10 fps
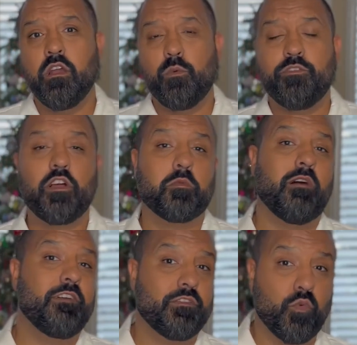We've talked about
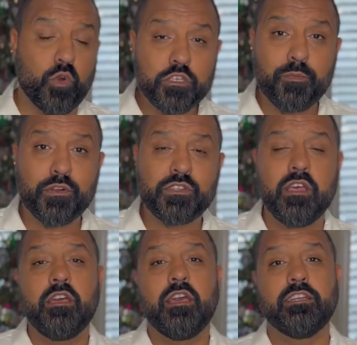faithful worshipers.
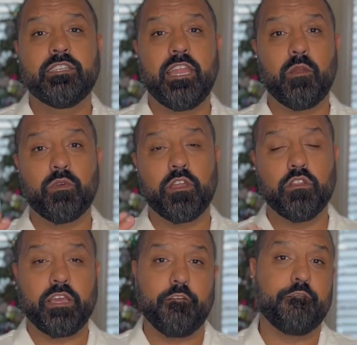And today we're going to look
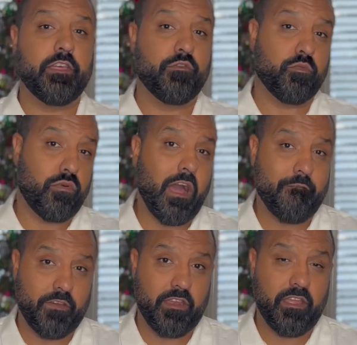at a faithful
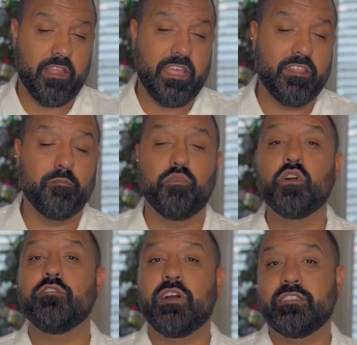prophet in the book
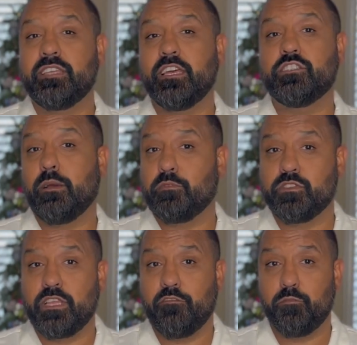of Isaiah chapter 7.